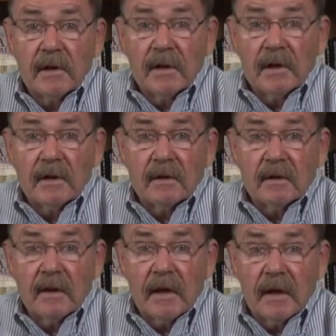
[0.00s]
in
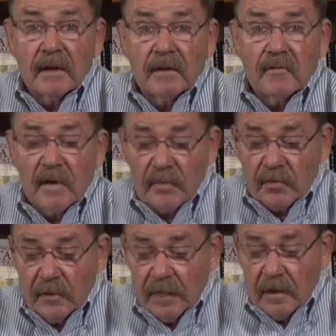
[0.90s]
the end of
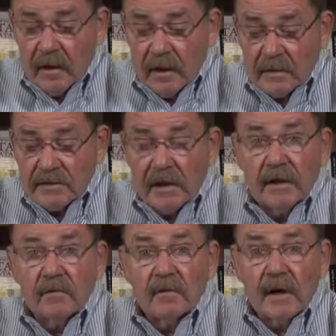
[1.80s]
April. It's an
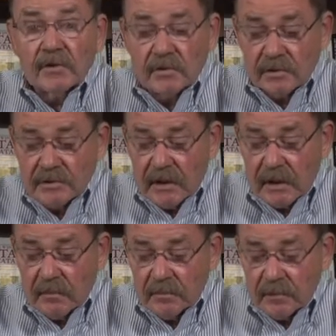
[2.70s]
international
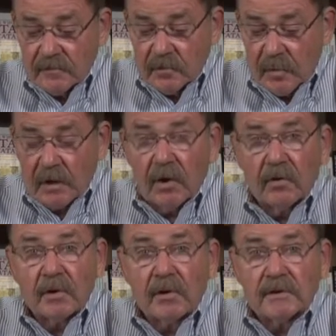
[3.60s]
stamp. As you may know,
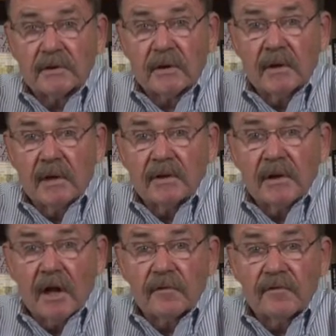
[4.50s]
it cost
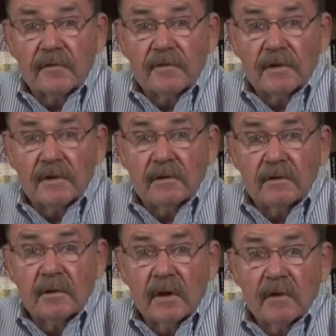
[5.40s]
$1.15
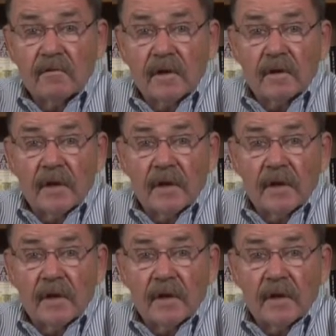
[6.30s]
to send a